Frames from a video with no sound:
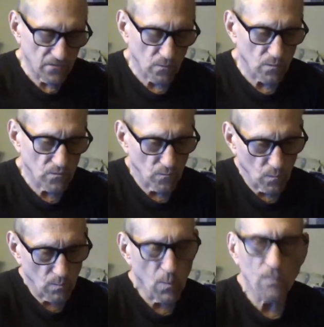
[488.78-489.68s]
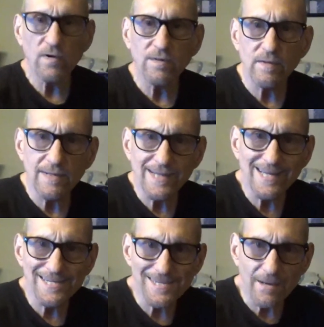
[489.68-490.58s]
we're moving the
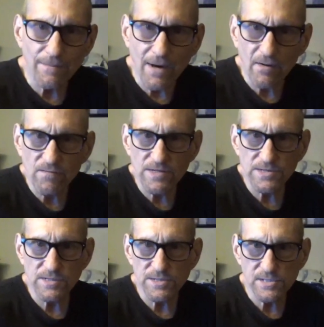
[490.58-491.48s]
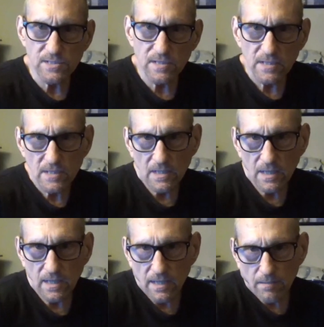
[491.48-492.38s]
least amount of distance
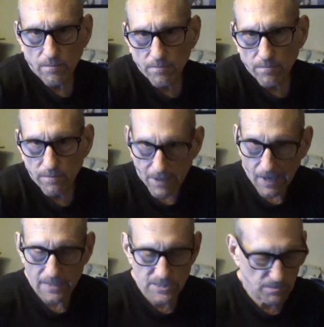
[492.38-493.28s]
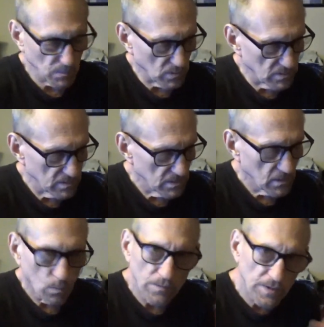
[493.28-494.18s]
possible
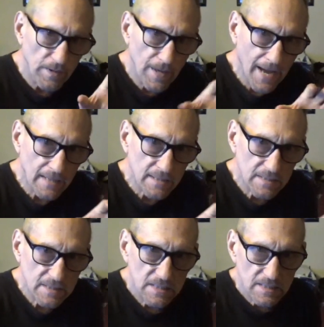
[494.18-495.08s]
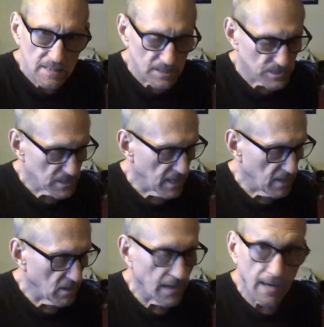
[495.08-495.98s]
within that
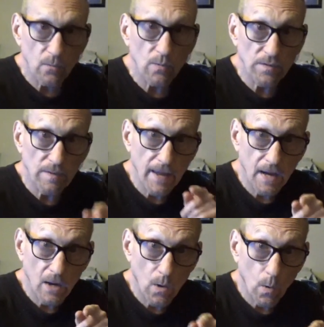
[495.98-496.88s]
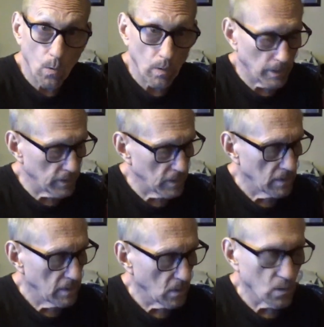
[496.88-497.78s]
scale and within that chord,
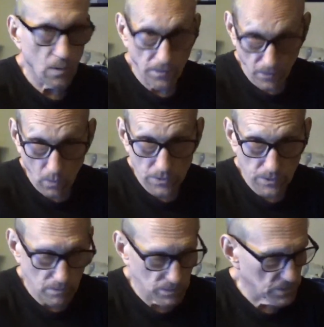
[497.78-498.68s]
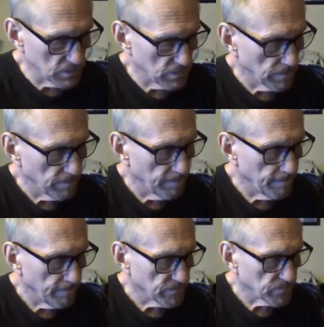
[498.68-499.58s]
the chord tones.
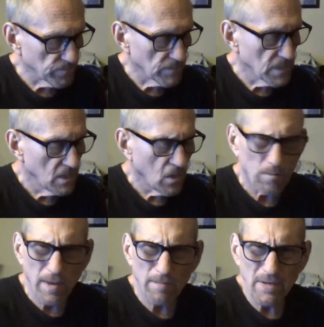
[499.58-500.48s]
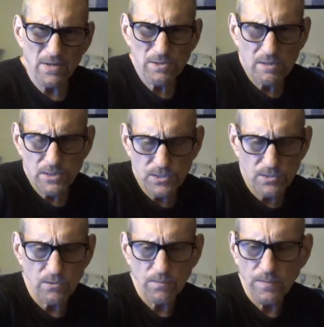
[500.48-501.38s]
Hope that makes sense to
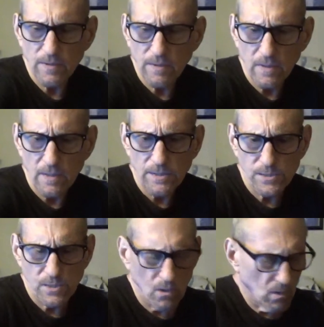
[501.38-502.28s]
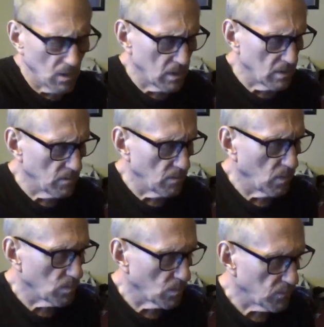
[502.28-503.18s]
you. So
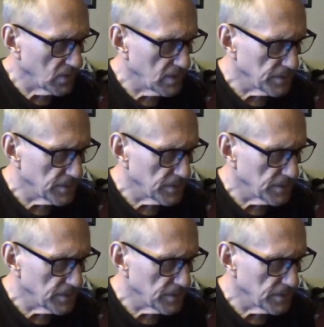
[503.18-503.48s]
when we're playing